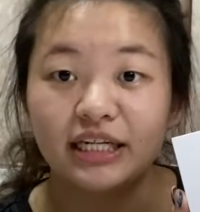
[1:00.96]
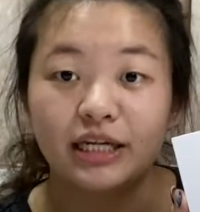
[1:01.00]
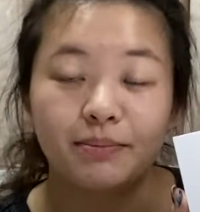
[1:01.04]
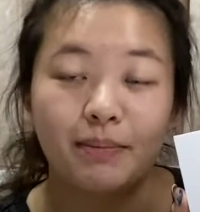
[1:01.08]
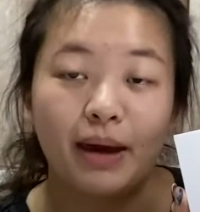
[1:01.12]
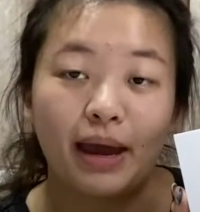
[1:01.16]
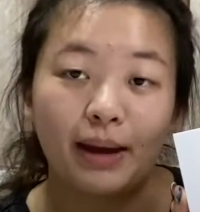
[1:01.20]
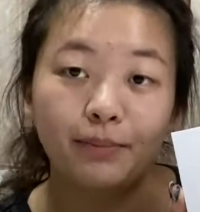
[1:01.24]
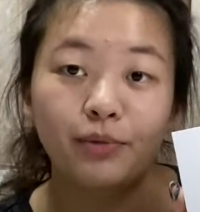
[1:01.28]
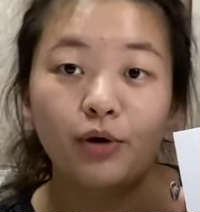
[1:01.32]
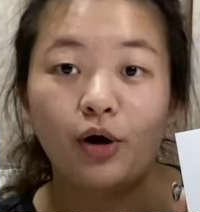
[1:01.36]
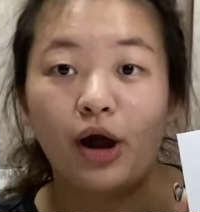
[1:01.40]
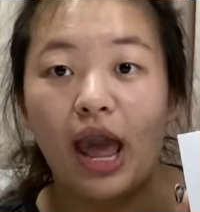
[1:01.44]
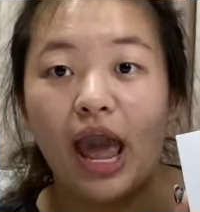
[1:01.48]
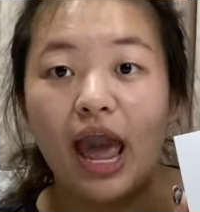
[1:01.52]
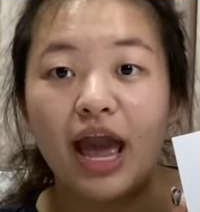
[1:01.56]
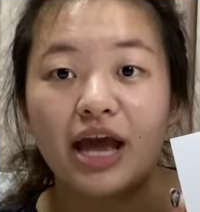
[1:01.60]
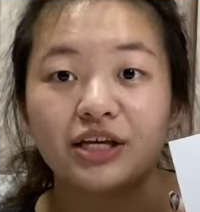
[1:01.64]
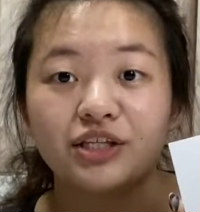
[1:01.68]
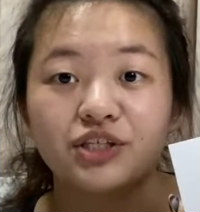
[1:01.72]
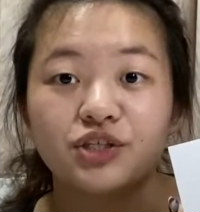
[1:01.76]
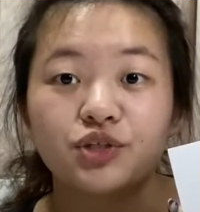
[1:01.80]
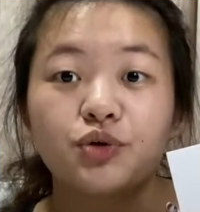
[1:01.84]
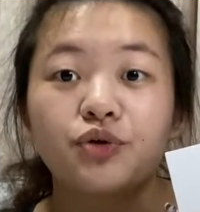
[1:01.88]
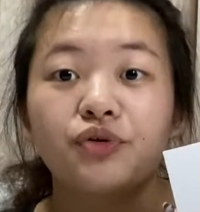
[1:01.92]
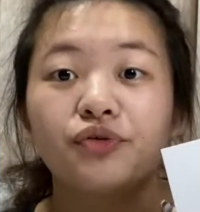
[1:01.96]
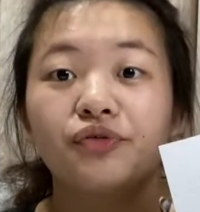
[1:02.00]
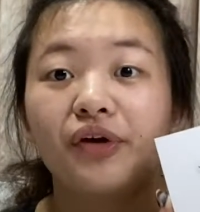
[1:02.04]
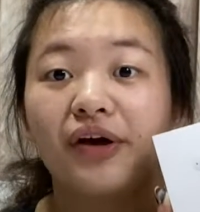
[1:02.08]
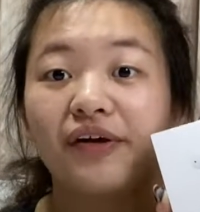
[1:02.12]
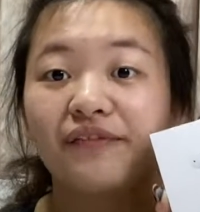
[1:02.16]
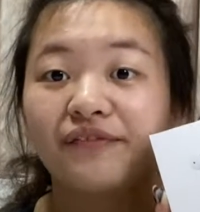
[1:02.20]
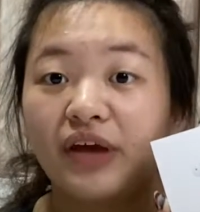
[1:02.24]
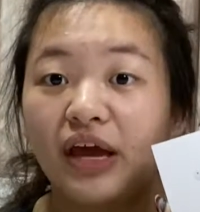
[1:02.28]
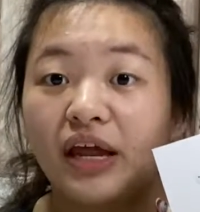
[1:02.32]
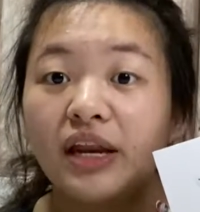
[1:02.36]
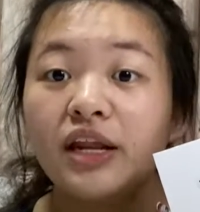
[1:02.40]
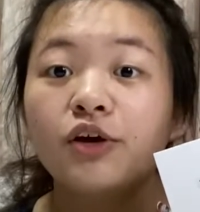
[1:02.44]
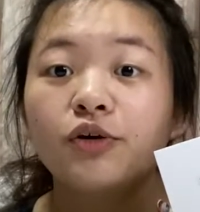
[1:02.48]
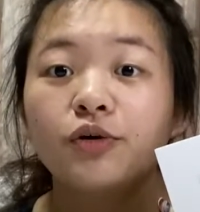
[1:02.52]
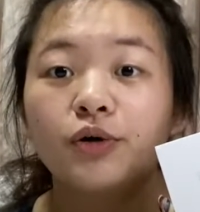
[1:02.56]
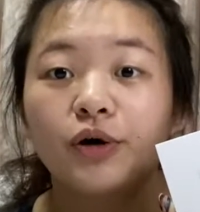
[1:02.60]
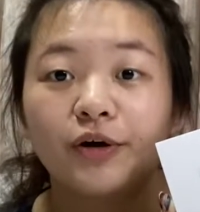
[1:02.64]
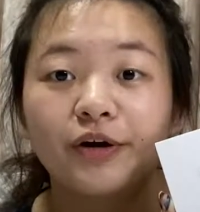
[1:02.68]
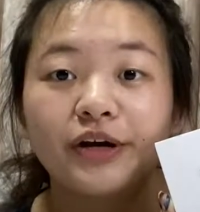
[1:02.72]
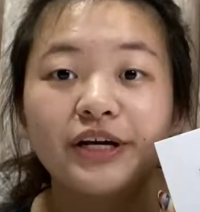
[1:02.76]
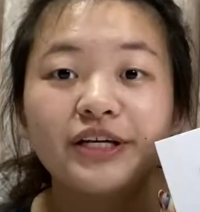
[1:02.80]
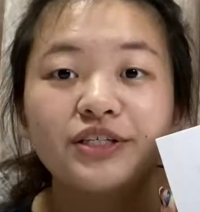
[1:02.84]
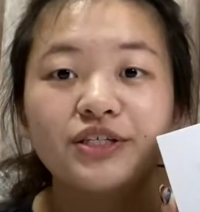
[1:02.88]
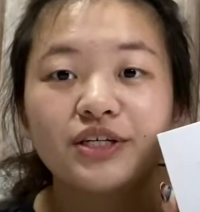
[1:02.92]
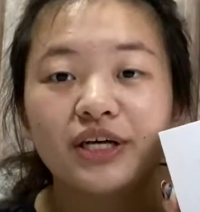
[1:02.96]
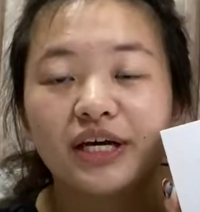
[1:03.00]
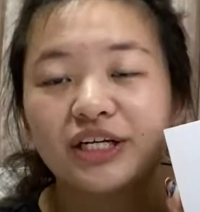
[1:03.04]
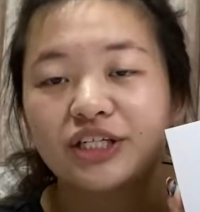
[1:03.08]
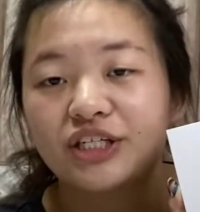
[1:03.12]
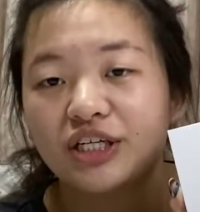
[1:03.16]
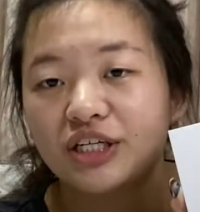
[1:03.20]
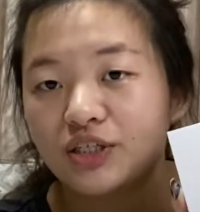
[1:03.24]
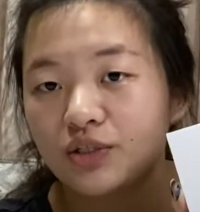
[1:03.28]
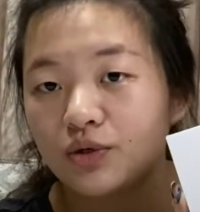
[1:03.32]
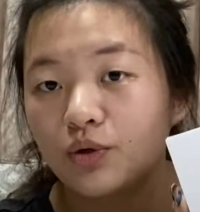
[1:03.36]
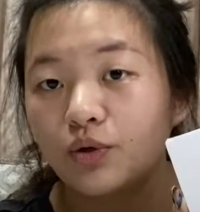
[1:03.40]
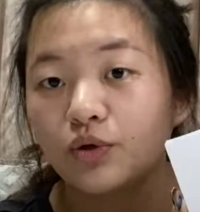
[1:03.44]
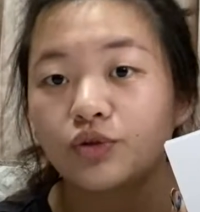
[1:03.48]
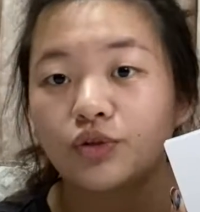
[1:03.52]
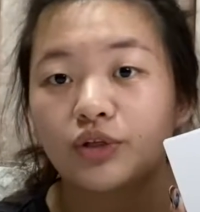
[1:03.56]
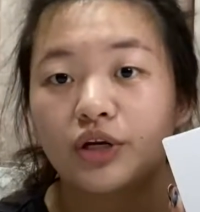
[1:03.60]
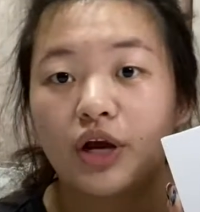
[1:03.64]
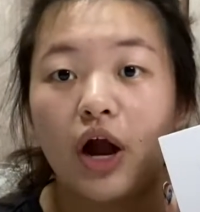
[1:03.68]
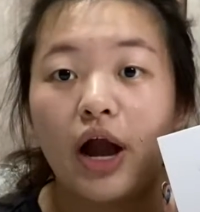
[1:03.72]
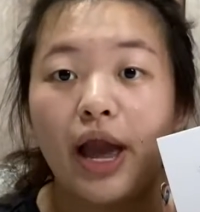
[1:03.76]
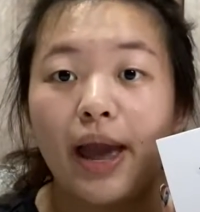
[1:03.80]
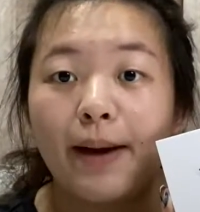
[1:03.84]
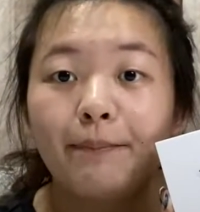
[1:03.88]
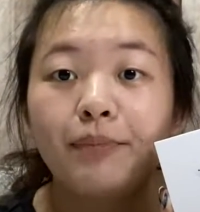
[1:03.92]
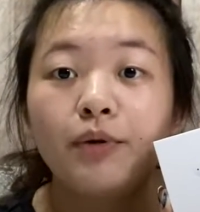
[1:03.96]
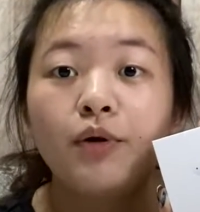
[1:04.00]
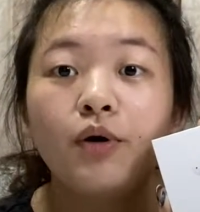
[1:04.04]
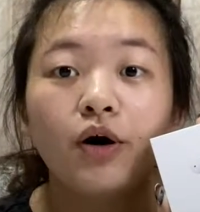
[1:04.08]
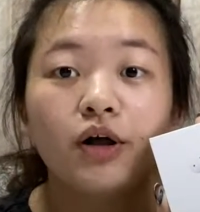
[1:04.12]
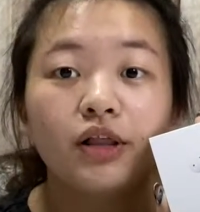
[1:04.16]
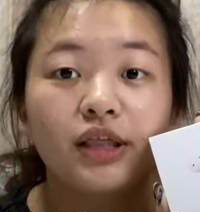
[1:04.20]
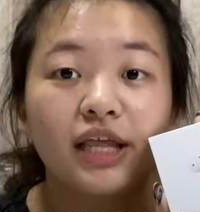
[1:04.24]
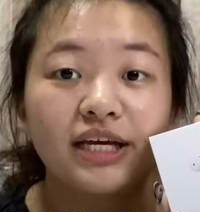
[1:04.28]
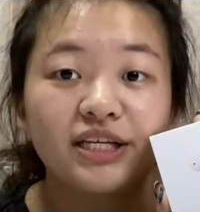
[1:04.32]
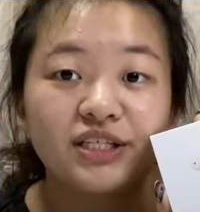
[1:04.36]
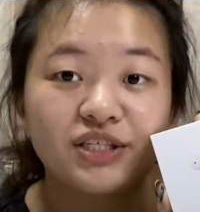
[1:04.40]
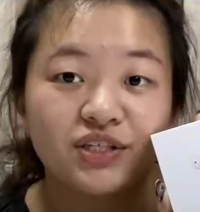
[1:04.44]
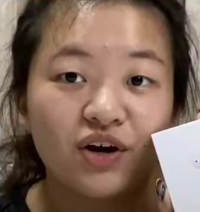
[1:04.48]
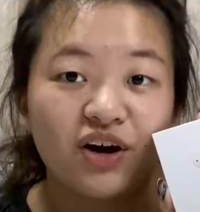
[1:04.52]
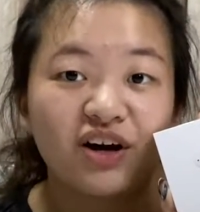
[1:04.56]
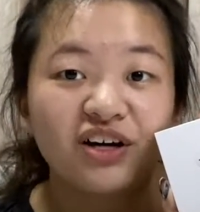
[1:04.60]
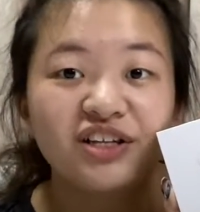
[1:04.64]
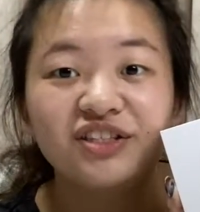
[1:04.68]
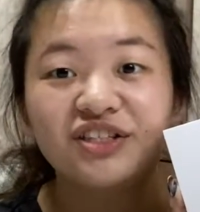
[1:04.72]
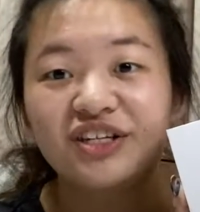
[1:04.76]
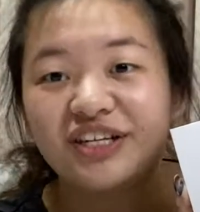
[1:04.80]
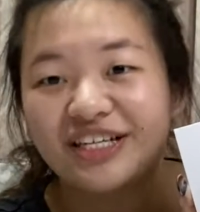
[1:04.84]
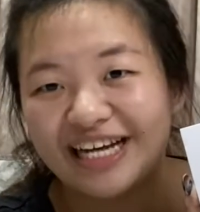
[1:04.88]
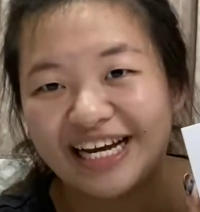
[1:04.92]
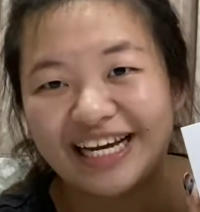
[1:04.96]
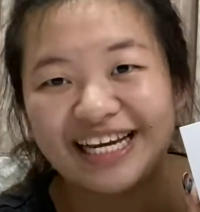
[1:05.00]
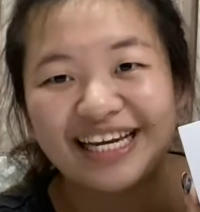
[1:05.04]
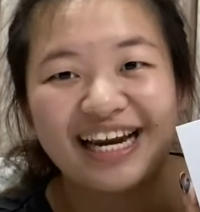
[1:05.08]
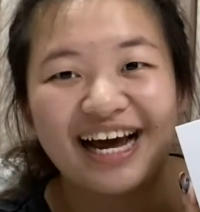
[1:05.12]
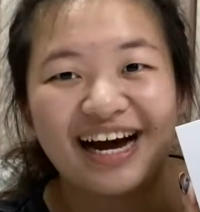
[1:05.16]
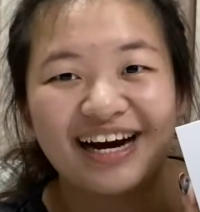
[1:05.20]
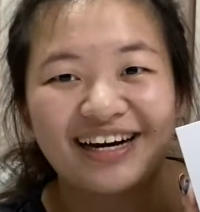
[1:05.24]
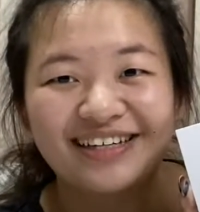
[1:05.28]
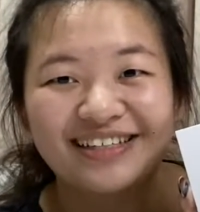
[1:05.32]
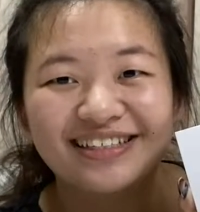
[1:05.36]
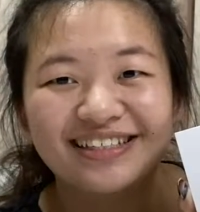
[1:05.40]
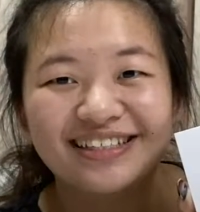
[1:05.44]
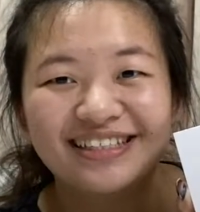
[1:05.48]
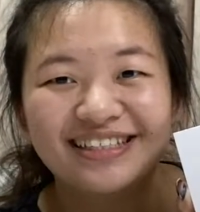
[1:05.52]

the MacBook Air. So if you have any queries, you can just go to the Apple online store to check it out.